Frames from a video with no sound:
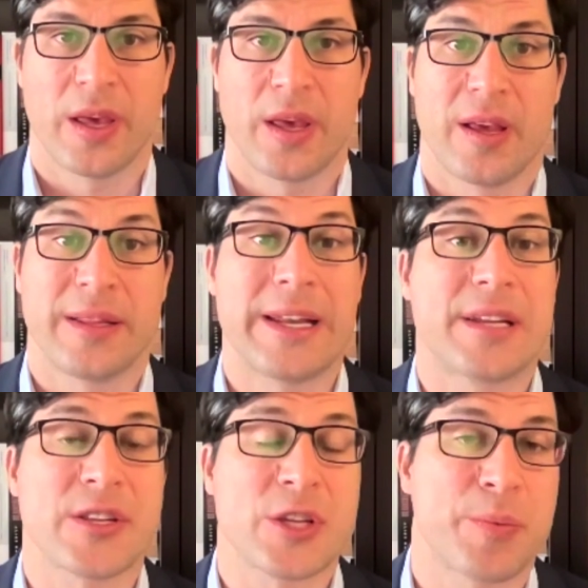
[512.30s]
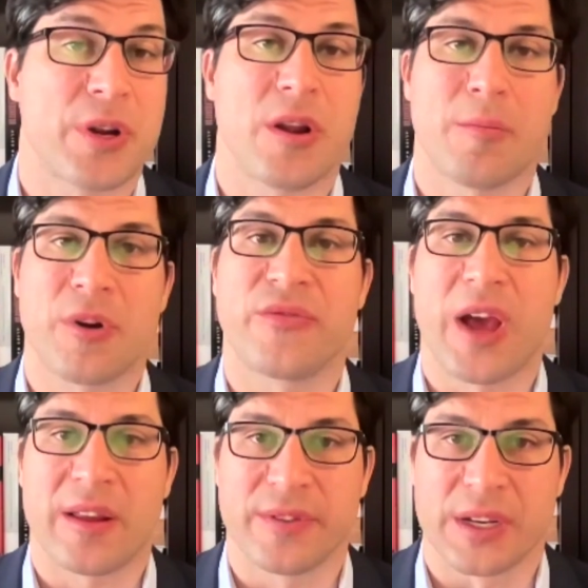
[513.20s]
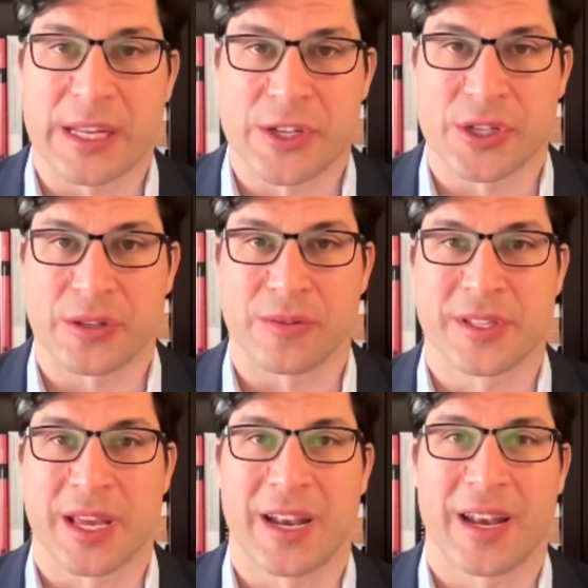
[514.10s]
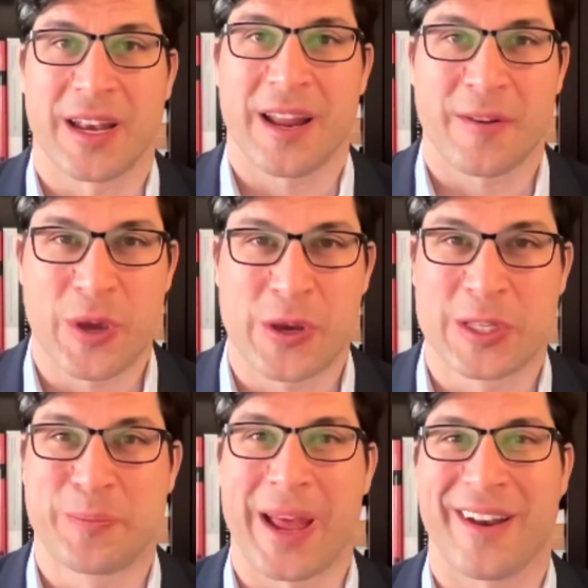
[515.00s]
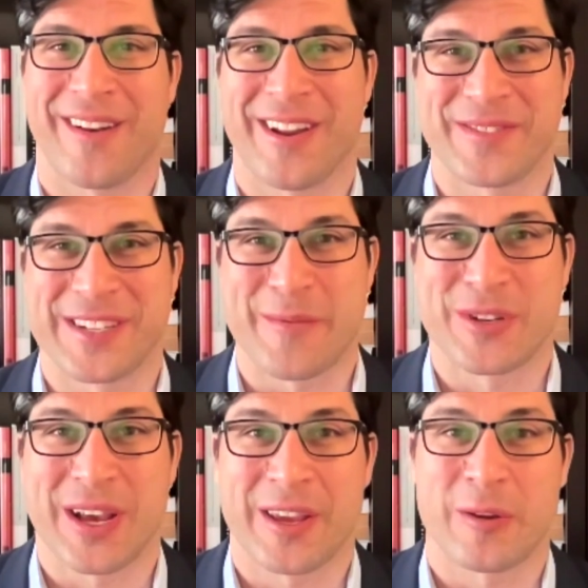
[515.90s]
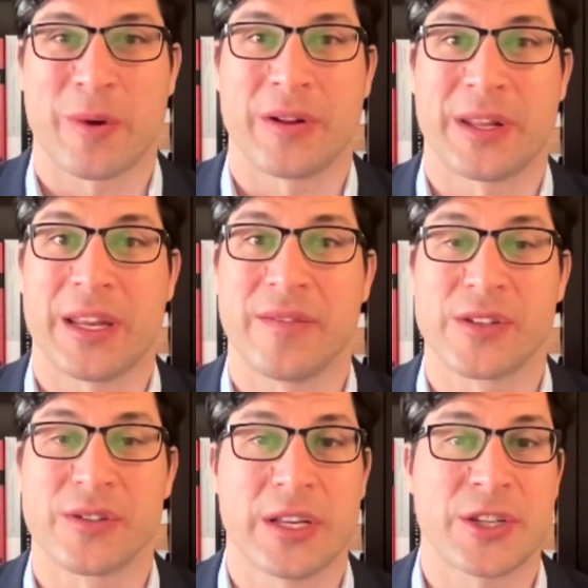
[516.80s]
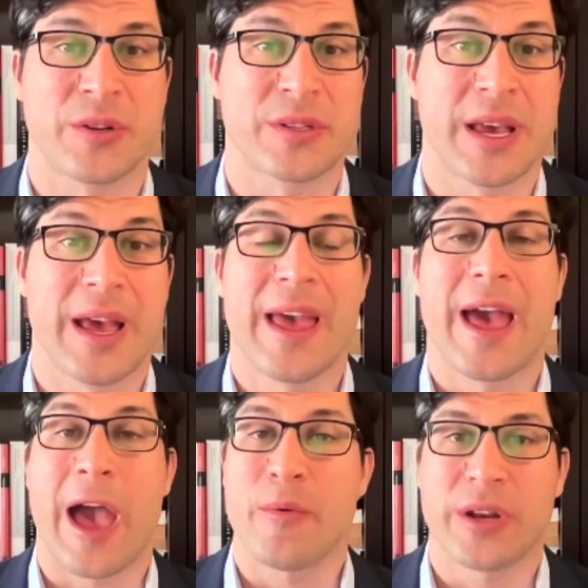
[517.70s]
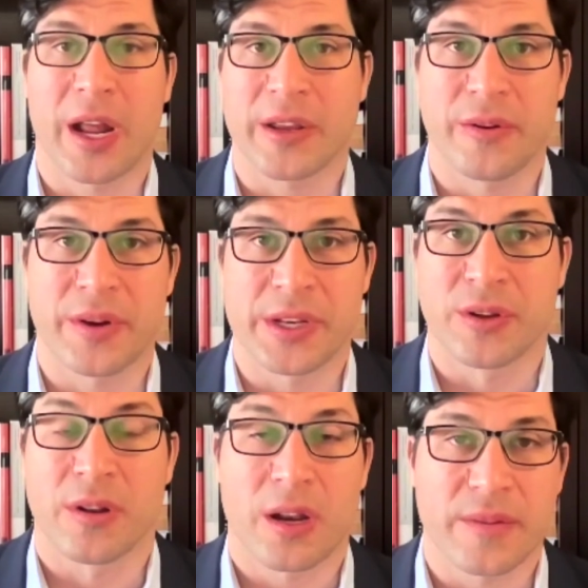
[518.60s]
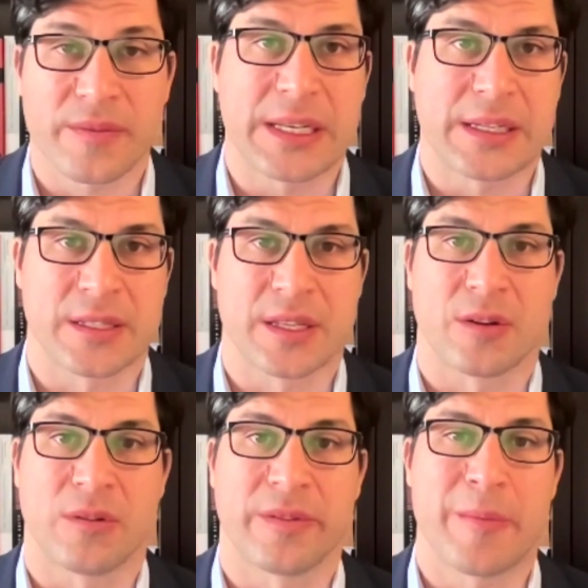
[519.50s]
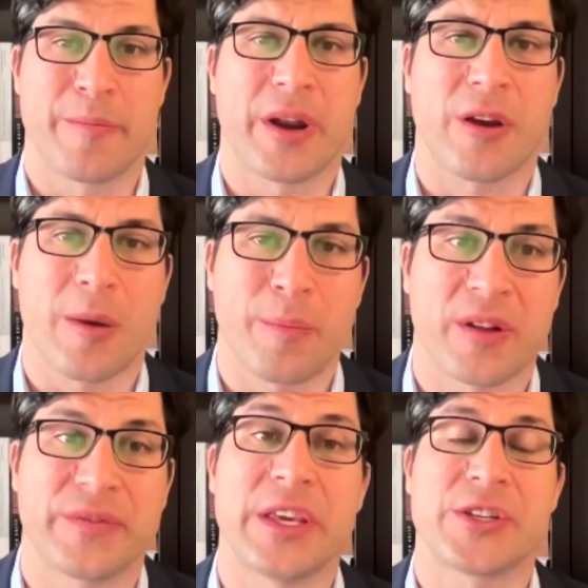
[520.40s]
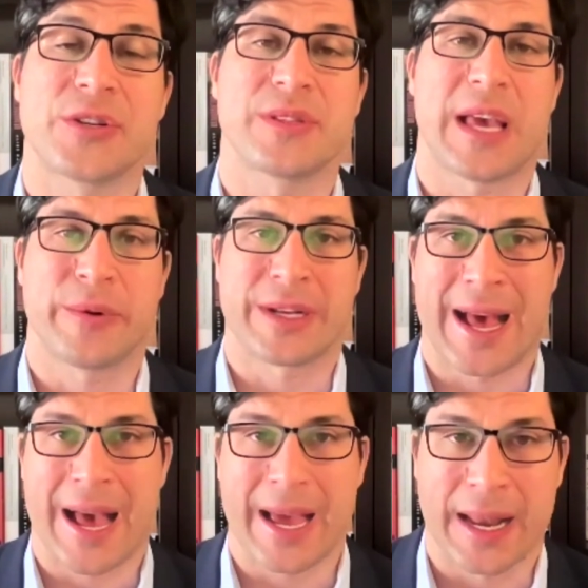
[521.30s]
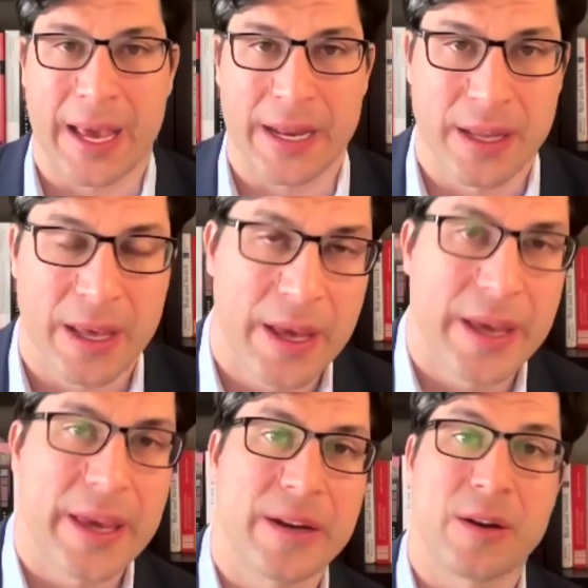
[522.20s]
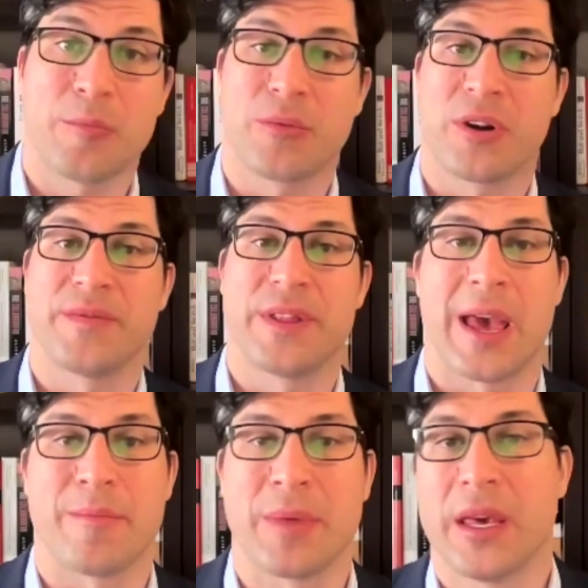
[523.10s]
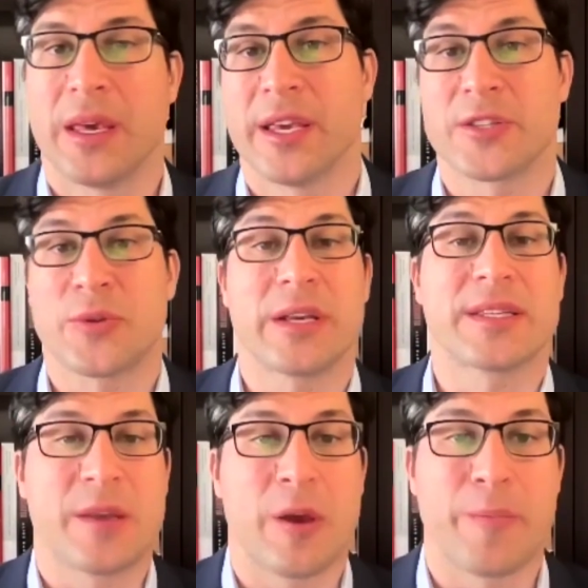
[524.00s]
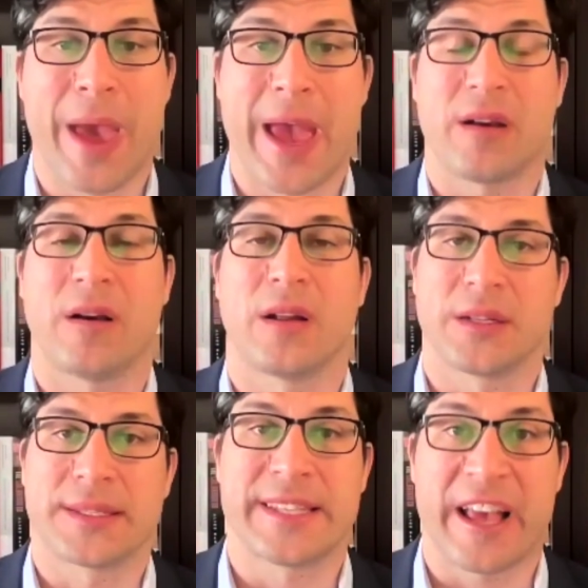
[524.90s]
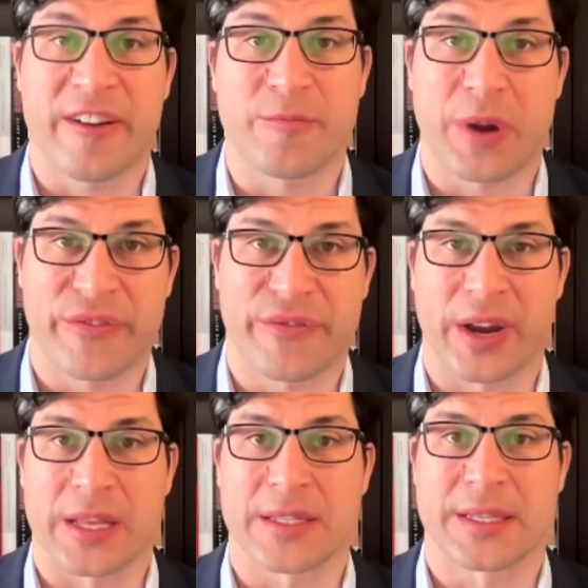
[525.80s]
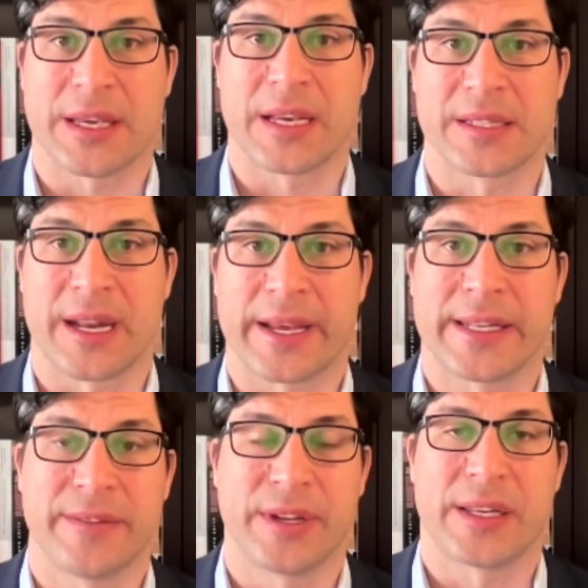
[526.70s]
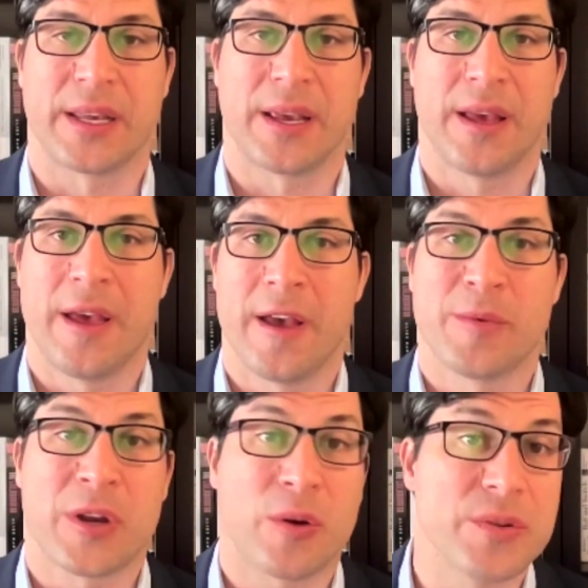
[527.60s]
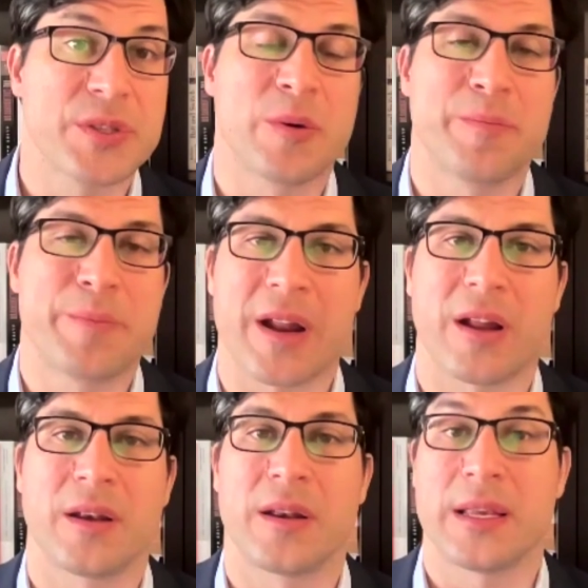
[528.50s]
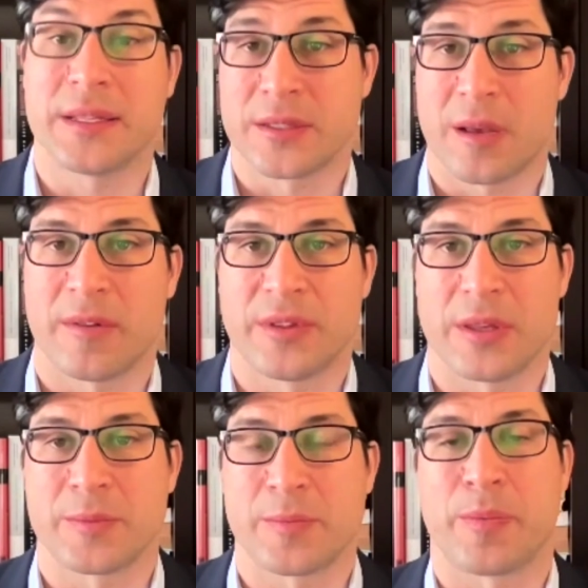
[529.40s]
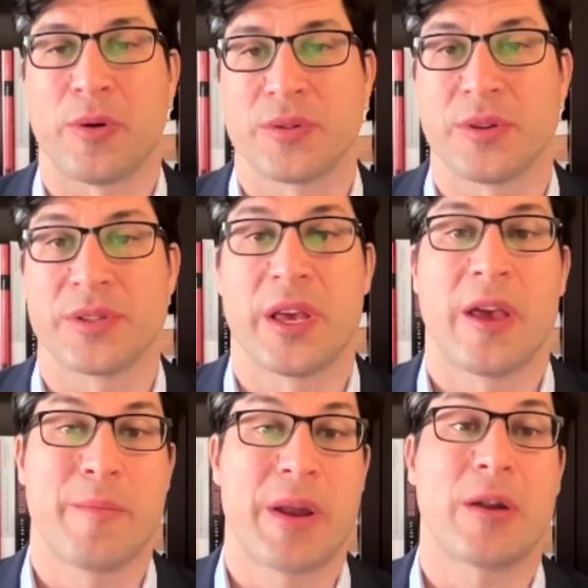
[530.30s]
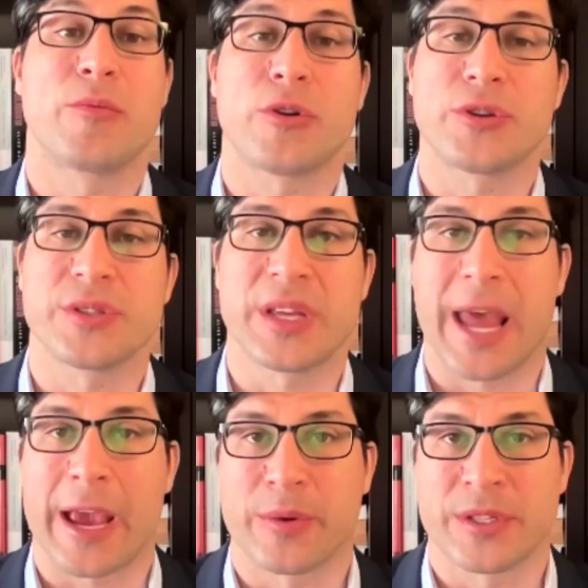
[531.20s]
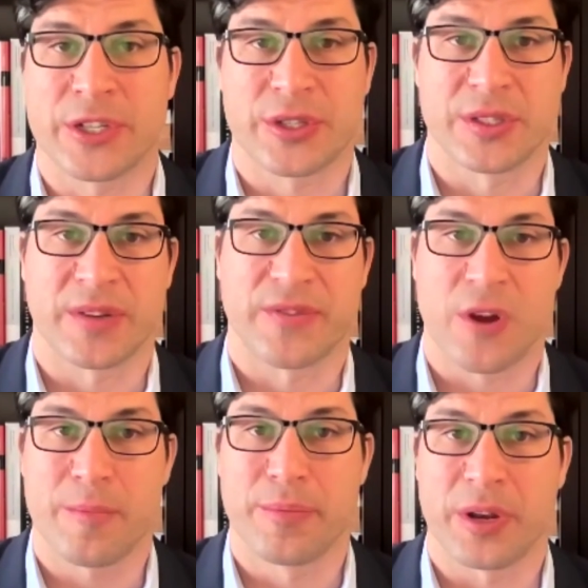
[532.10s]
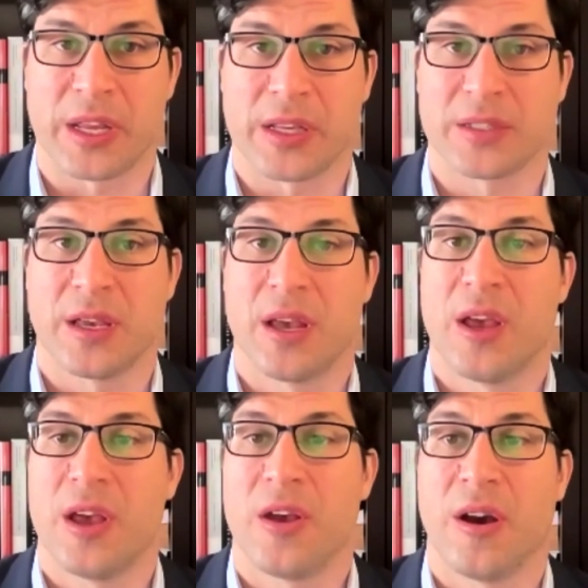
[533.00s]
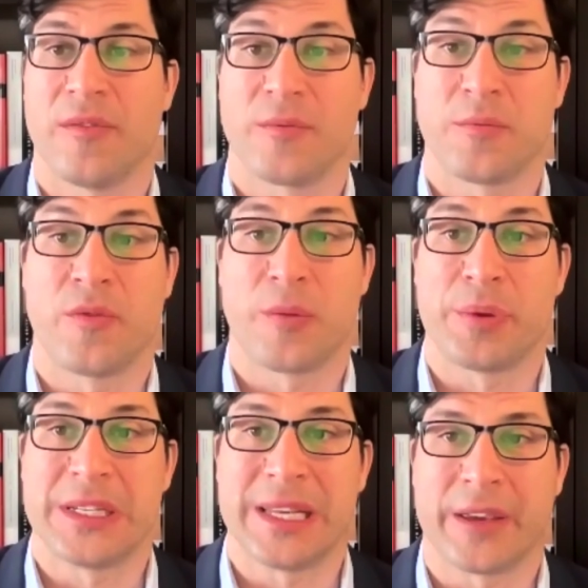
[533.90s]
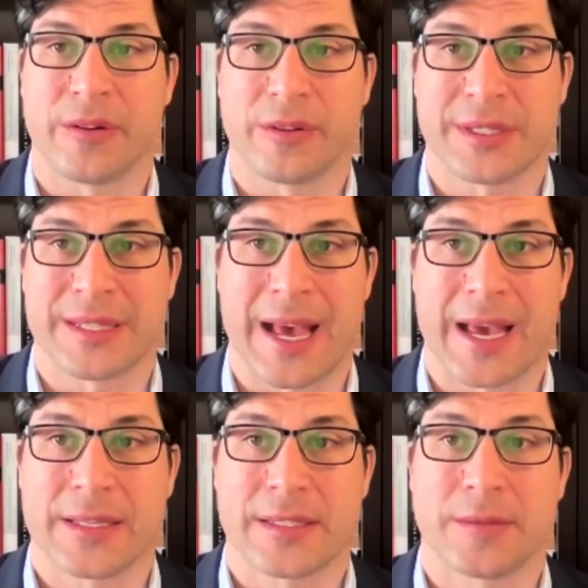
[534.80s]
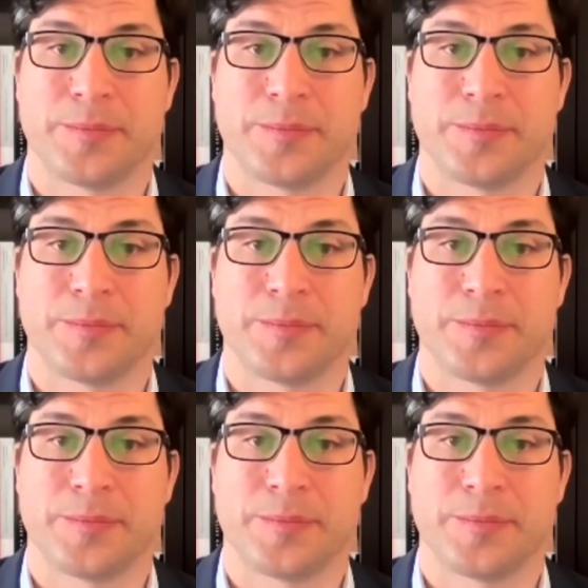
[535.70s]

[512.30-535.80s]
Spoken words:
They touch upon a number of relevant issues, and we could spend a lot of time talking about the individual issues. I will not go into a lot of details on all of them, but a couple of the issues I would highlight in a number of them is really a ban on self-preferencing as an activity, but also ban on, in some of these proposals, a ban on mergers and acquisitions of companies over a particular size.